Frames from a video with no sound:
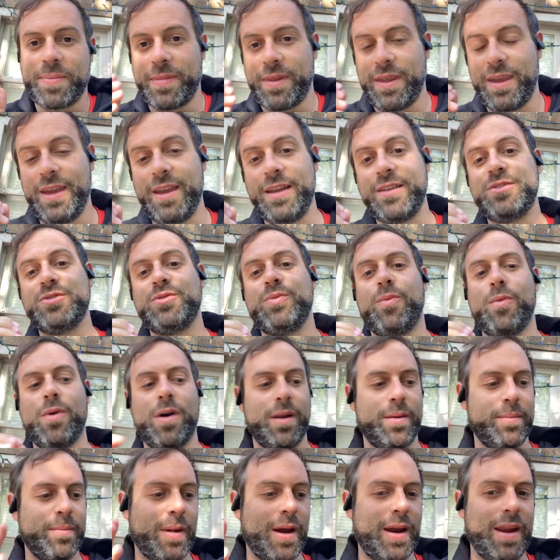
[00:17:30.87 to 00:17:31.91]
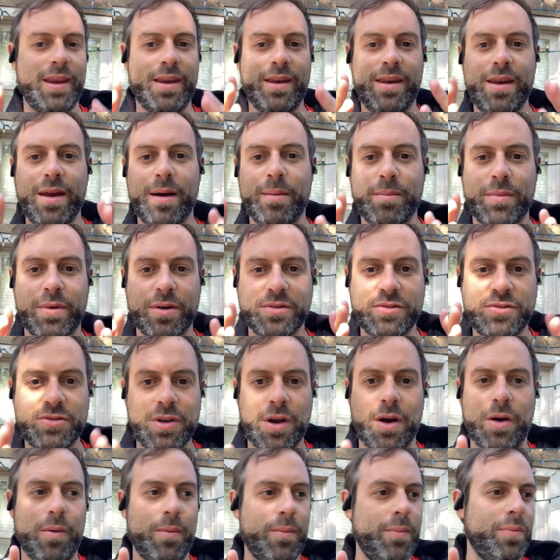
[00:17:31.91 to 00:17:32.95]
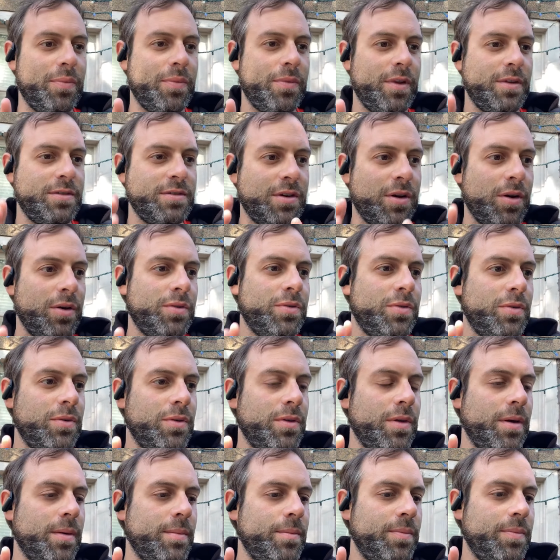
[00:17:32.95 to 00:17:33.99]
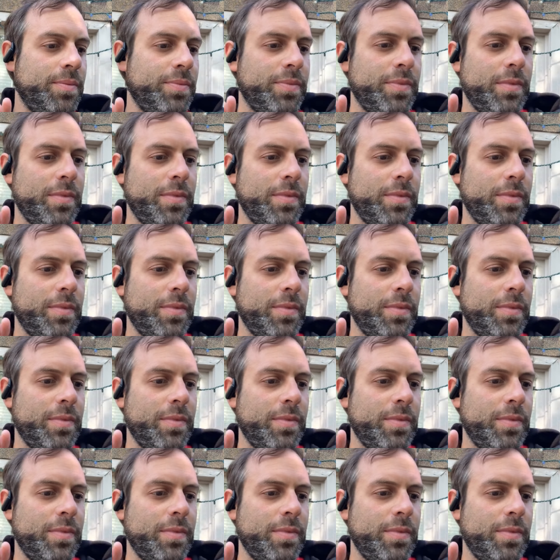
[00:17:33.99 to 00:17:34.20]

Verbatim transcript: each one by number. So Let's go through them.